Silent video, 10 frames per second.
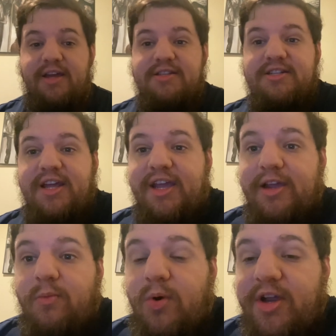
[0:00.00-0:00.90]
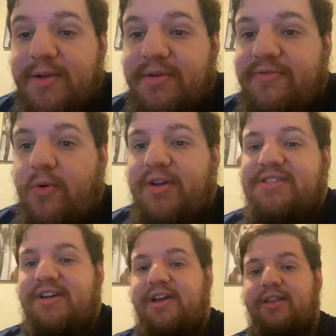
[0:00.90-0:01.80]
Today we're going to be
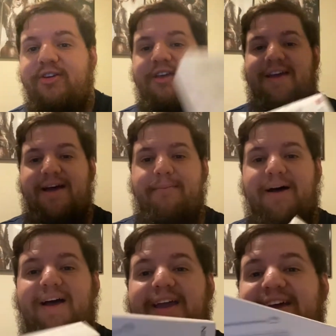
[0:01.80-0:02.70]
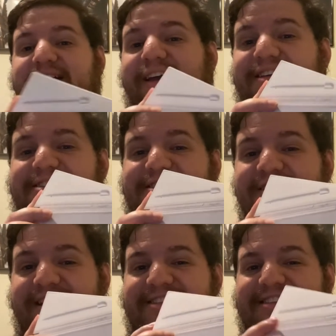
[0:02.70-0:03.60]
focusing on looking at my DS